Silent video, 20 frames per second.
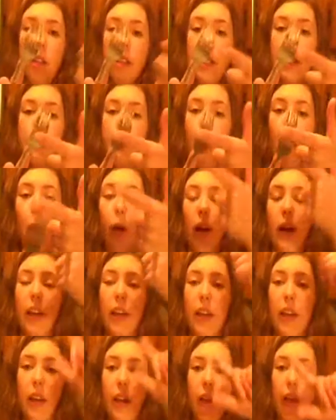
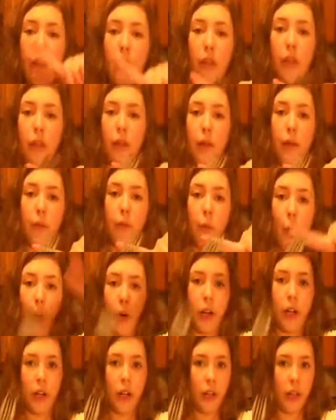4-sporked
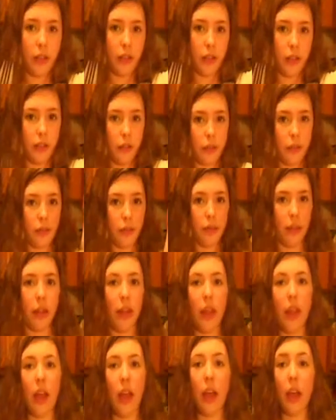fork.
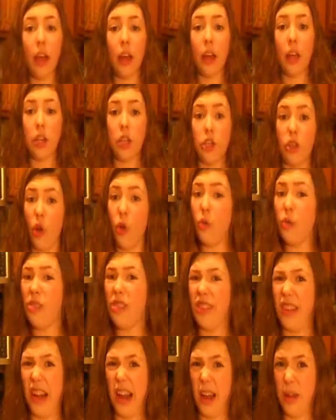Don't
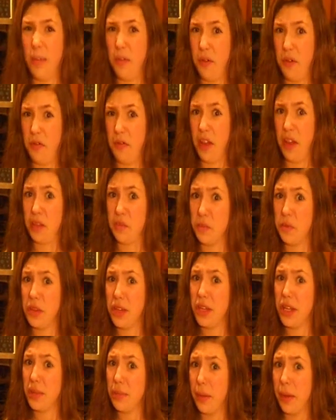stab your friends with
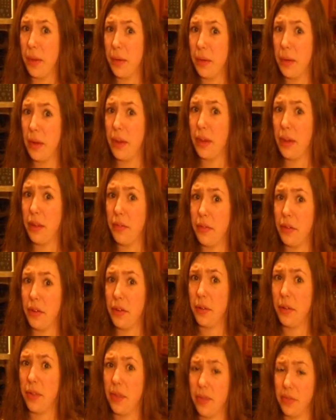these, by the way. If you're
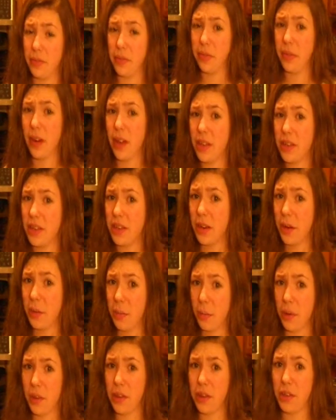doing this with friends or your
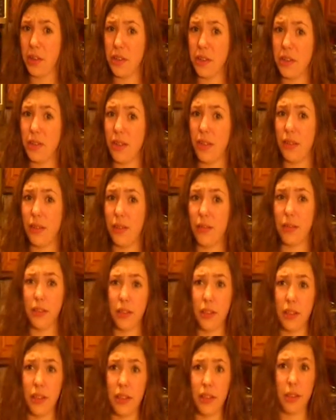brothers or
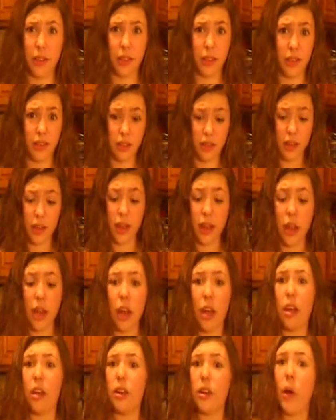sisters,
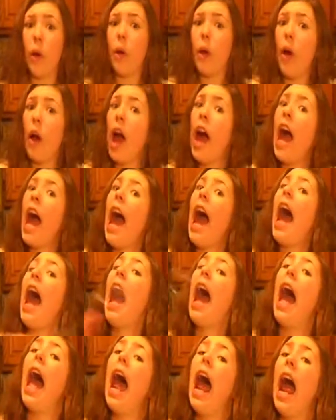don't go
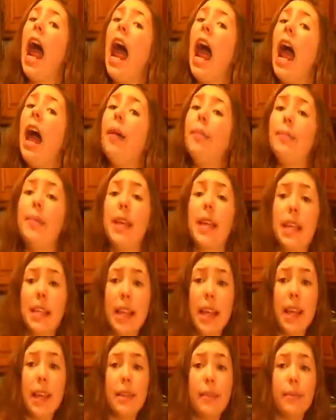because
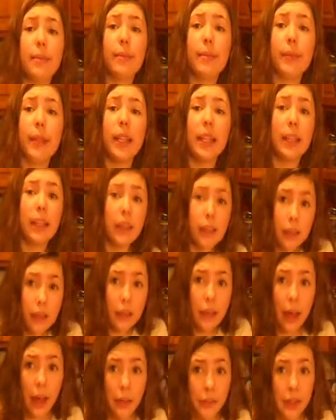then
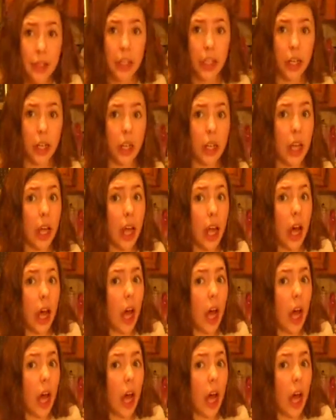you have a little